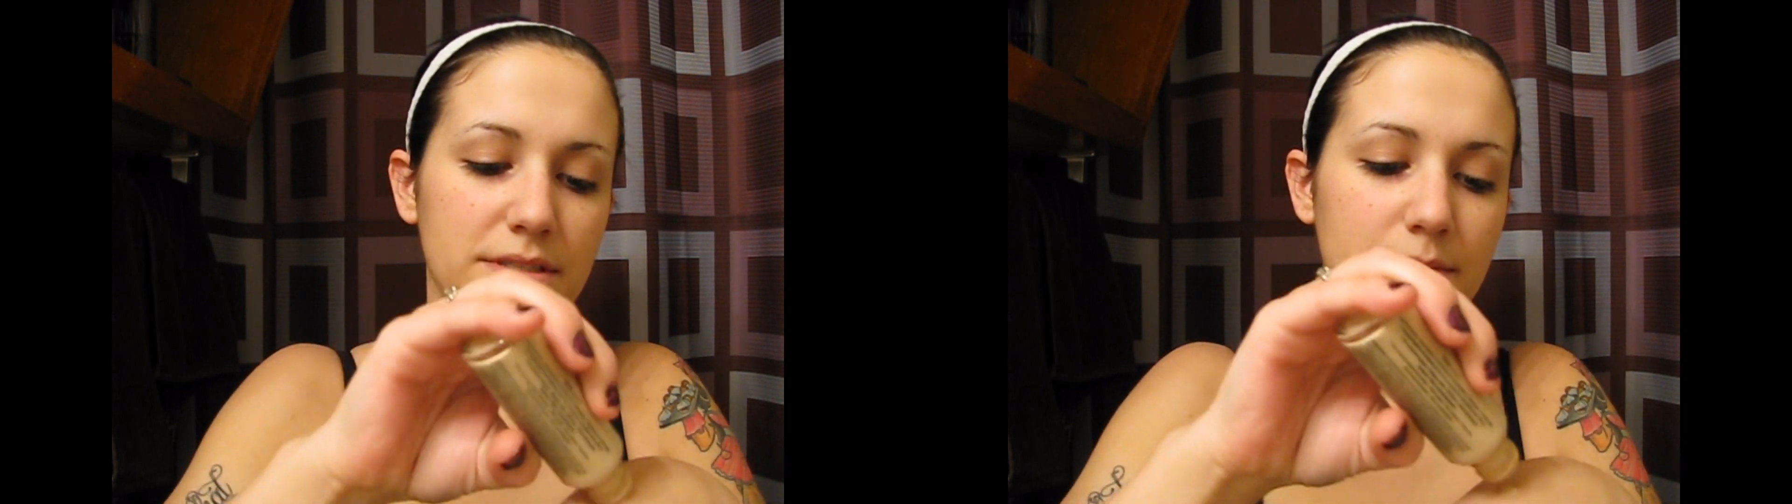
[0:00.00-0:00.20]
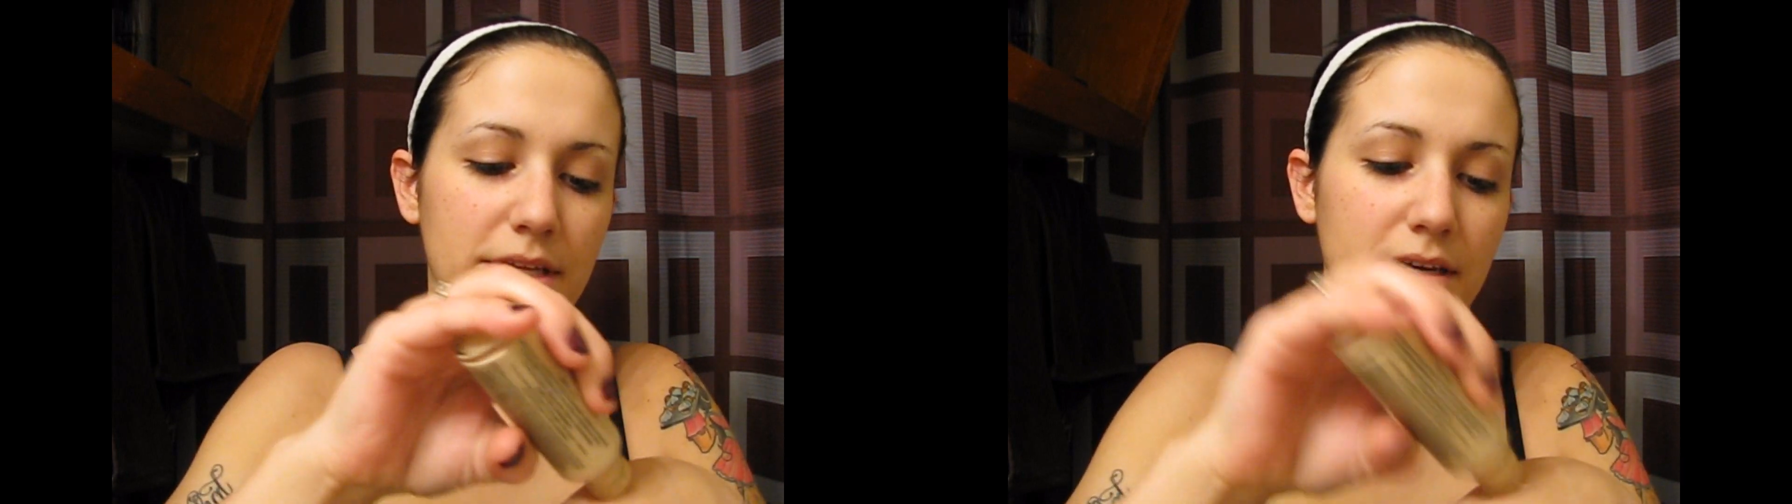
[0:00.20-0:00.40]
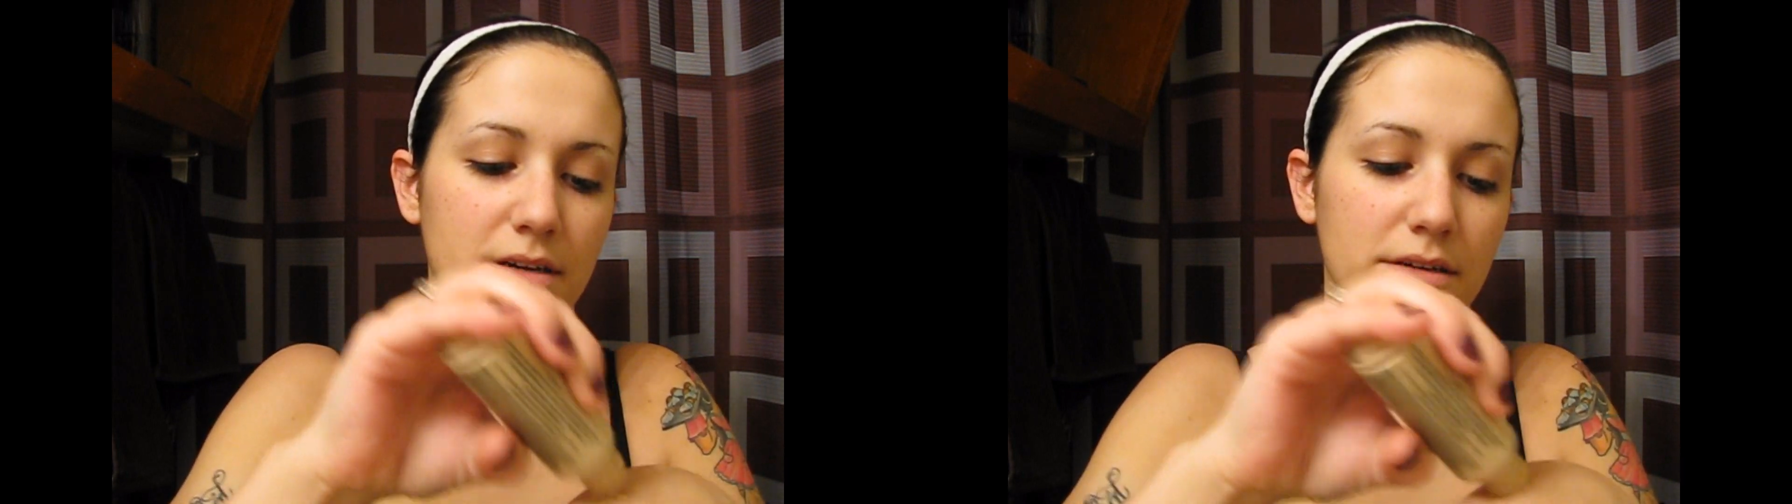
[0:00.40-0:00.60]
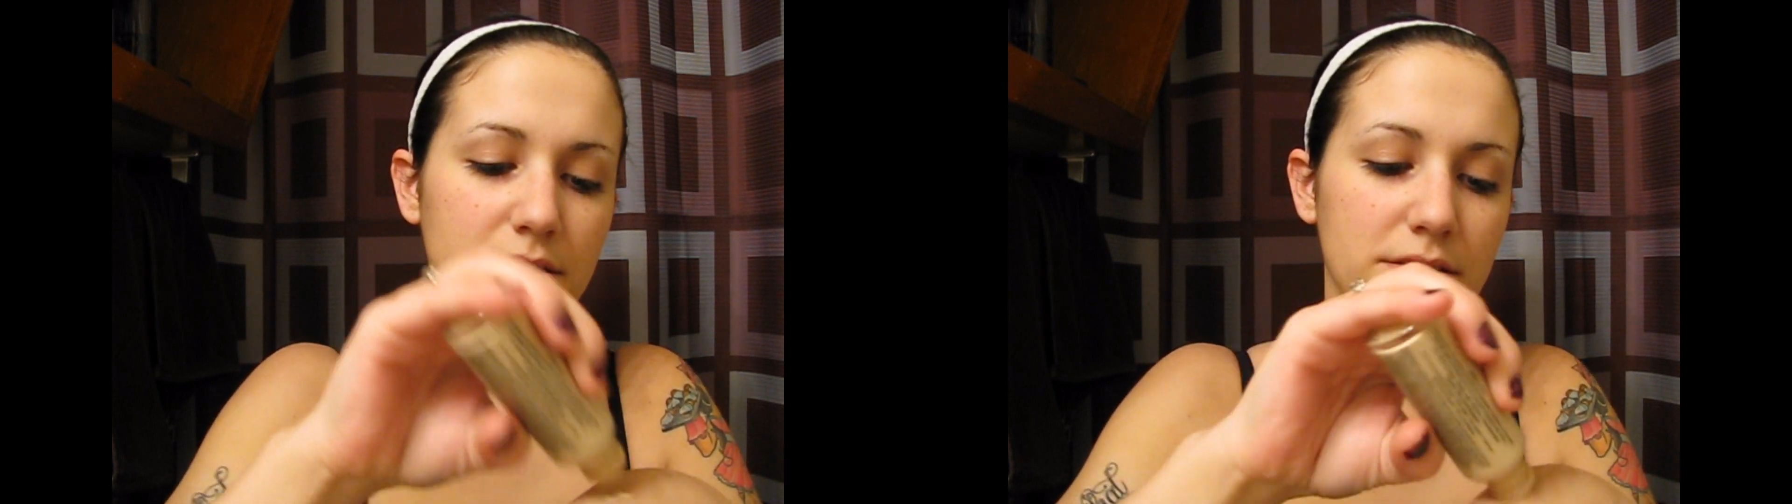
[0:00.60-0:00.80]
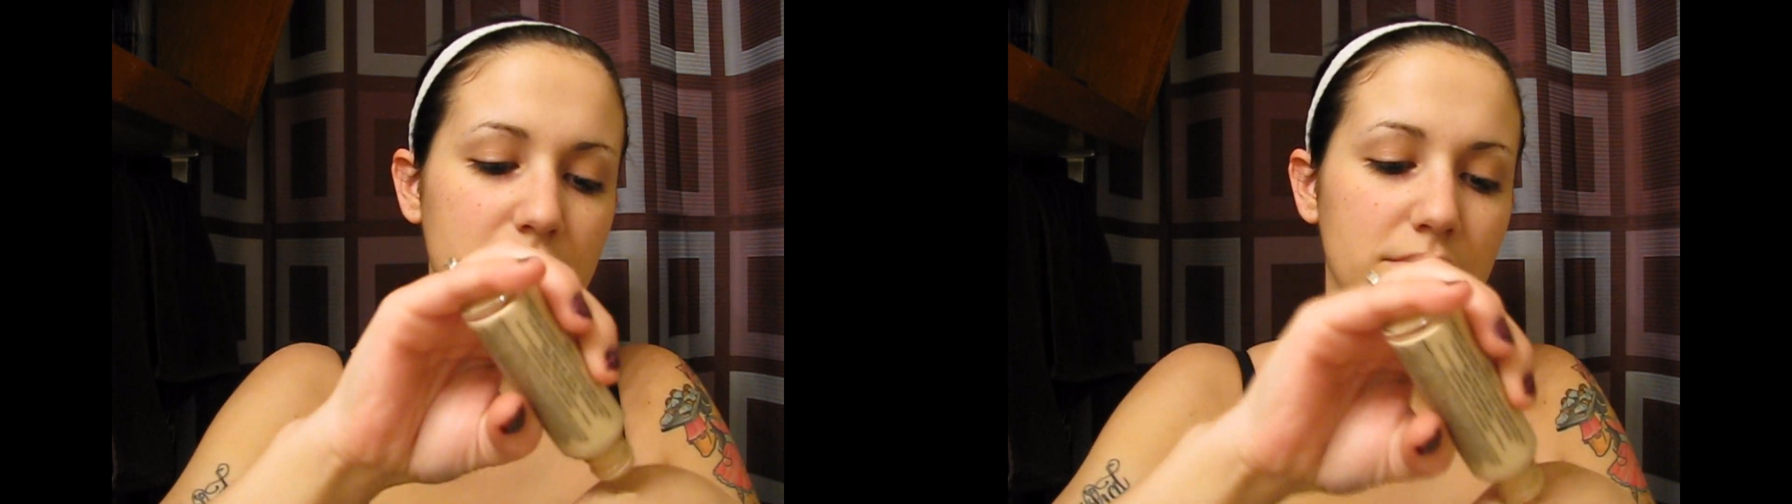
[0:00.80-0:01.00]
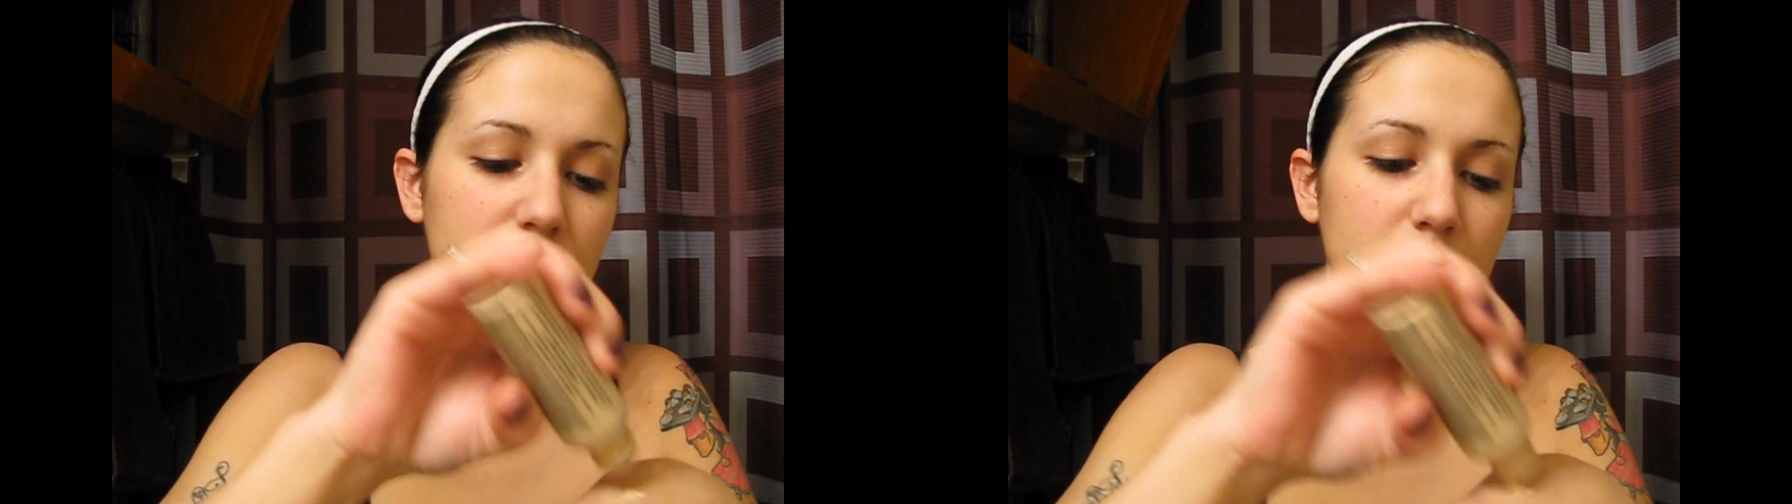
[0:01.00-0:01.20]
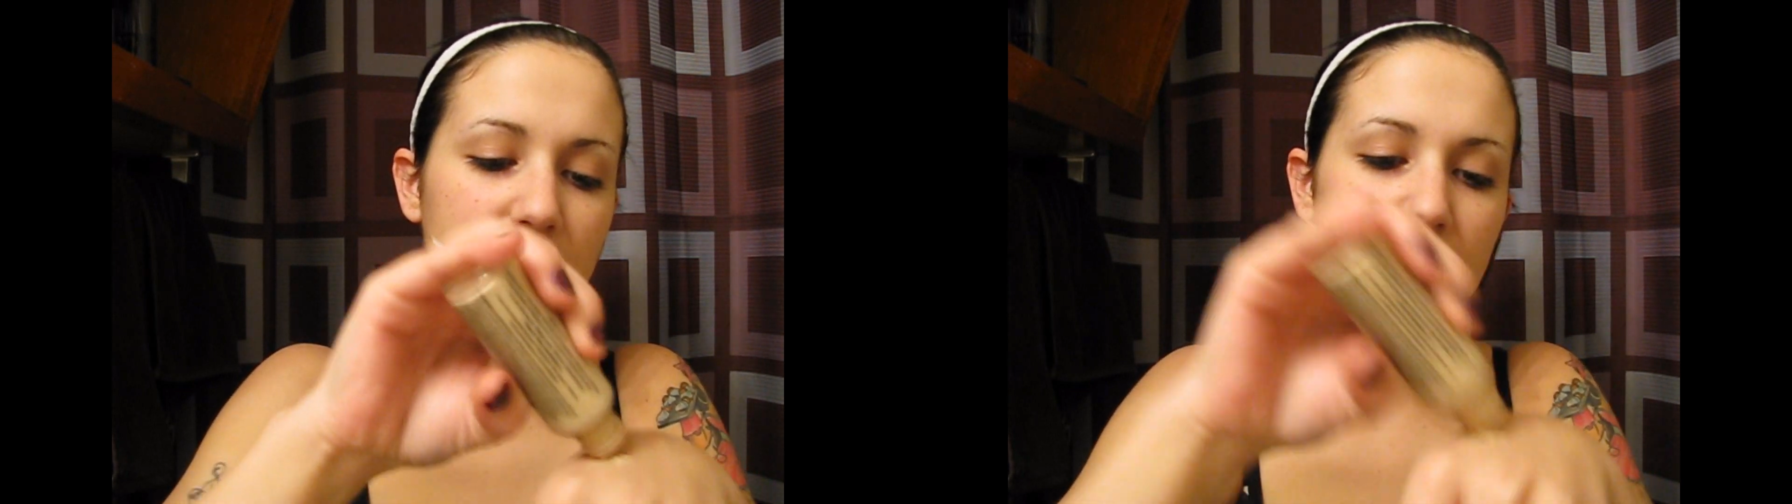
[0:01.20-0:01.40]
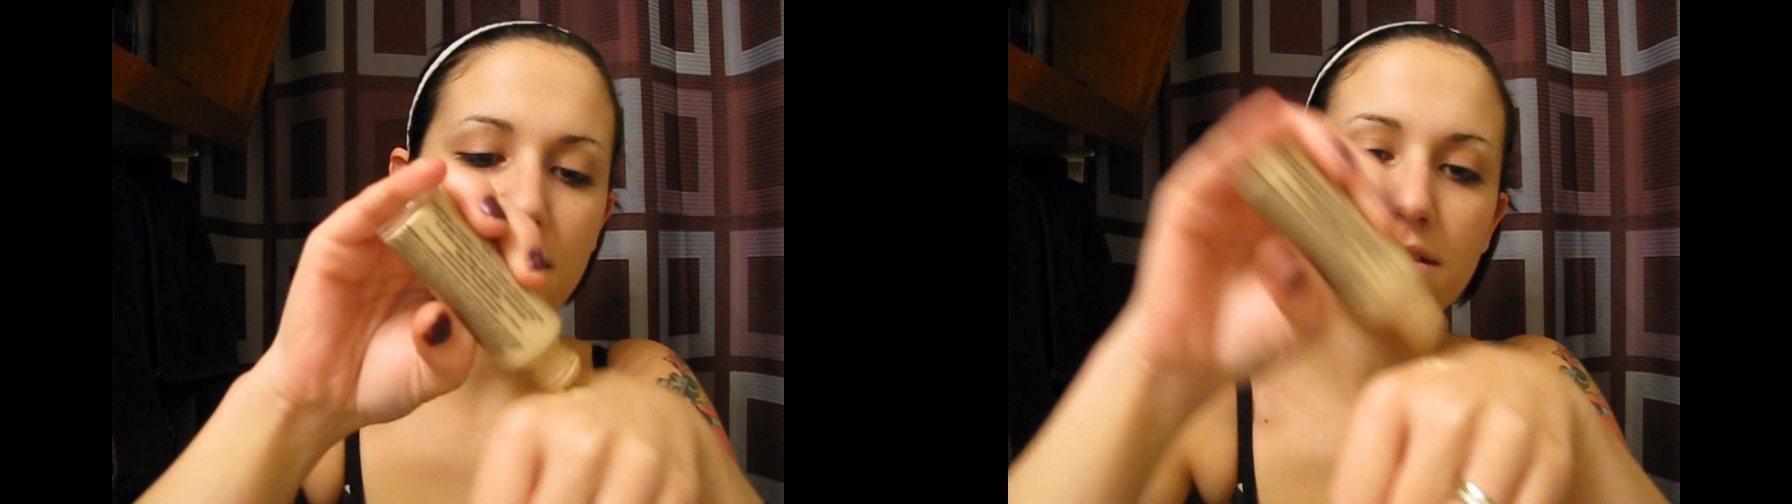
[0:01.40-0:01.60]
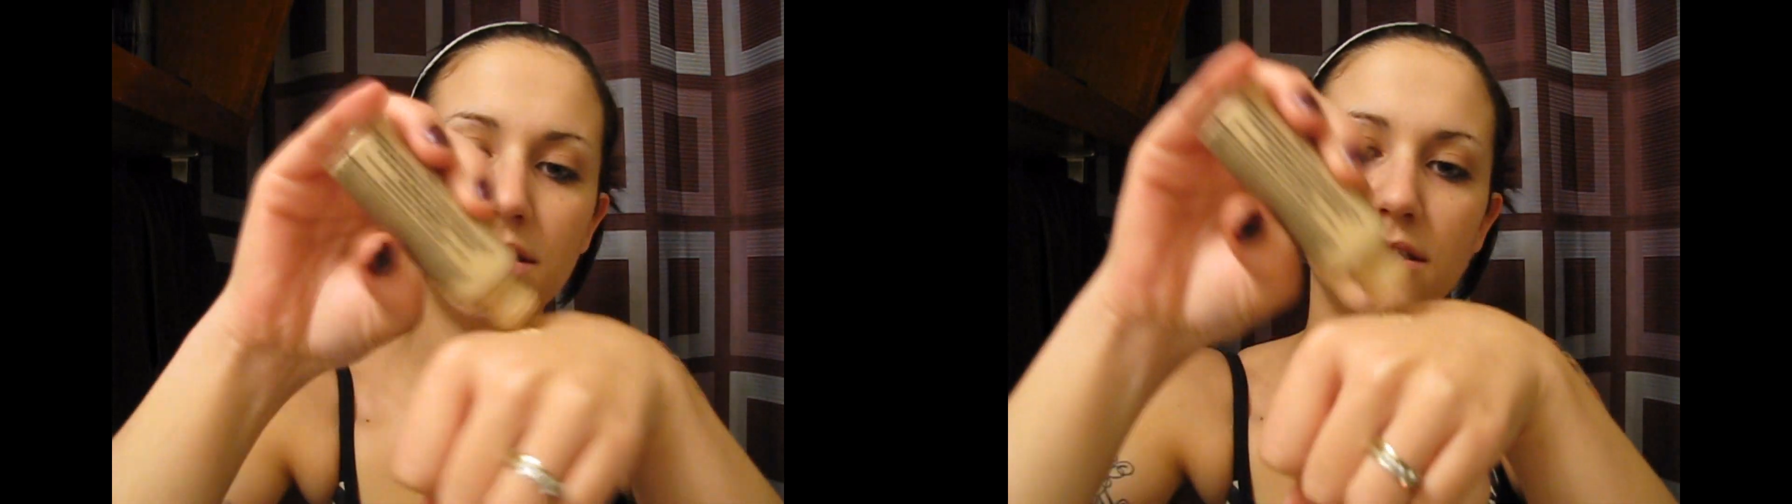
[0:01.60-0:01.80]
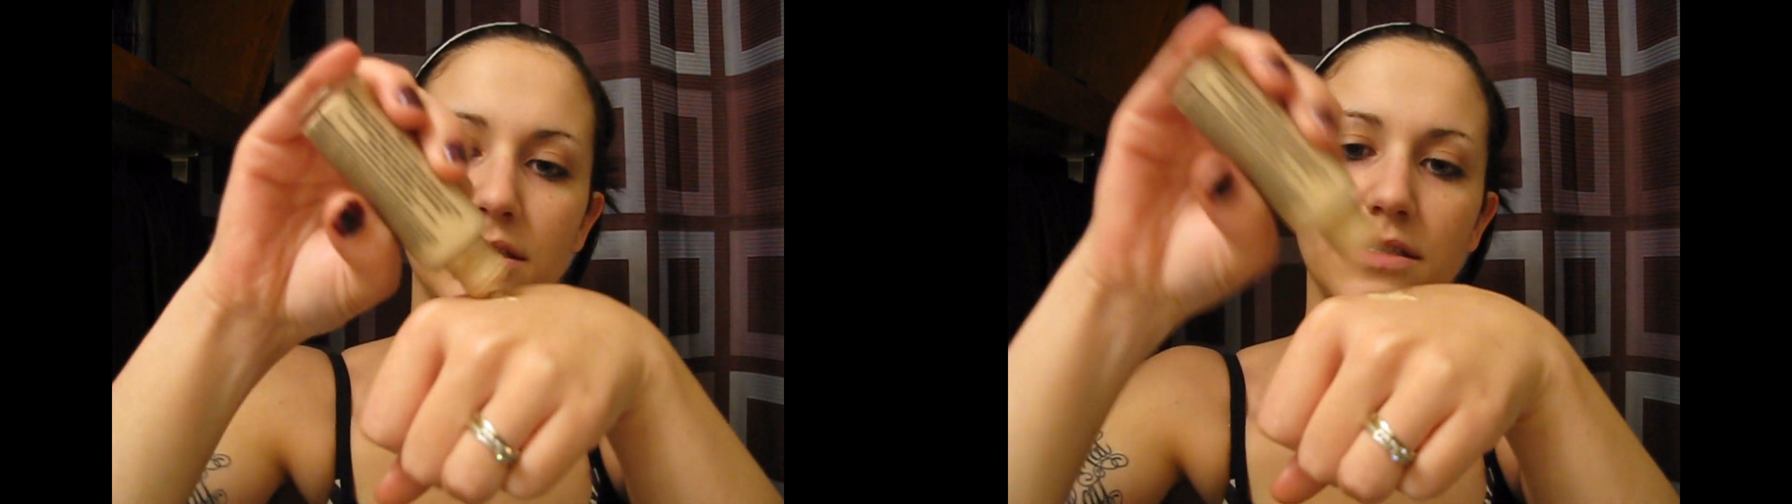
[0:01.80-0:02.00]
some of that onto my hand
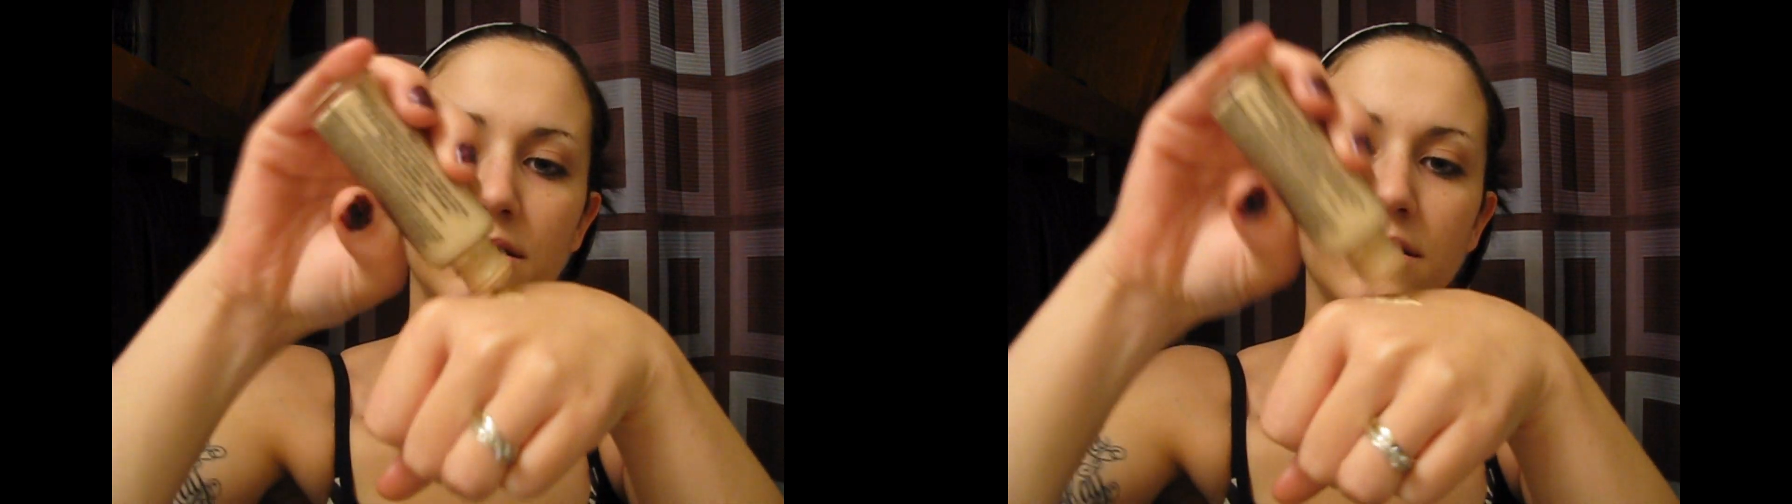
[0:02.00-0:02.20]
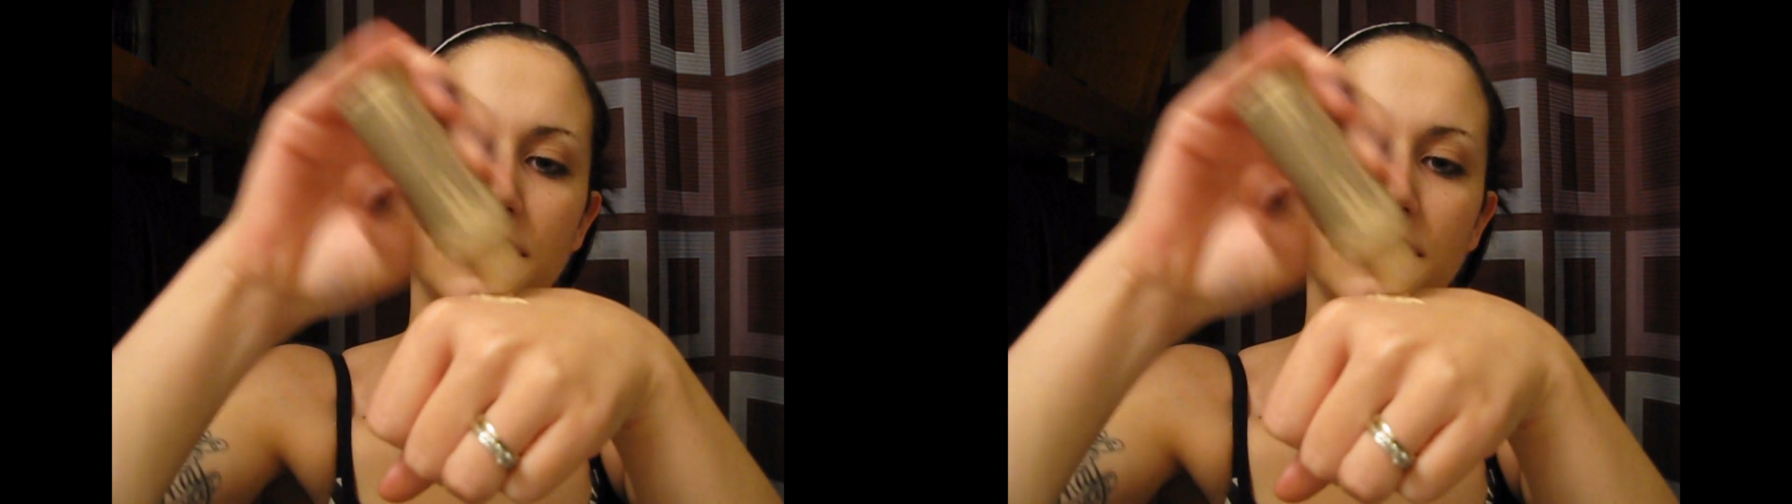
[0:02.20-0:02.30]
here.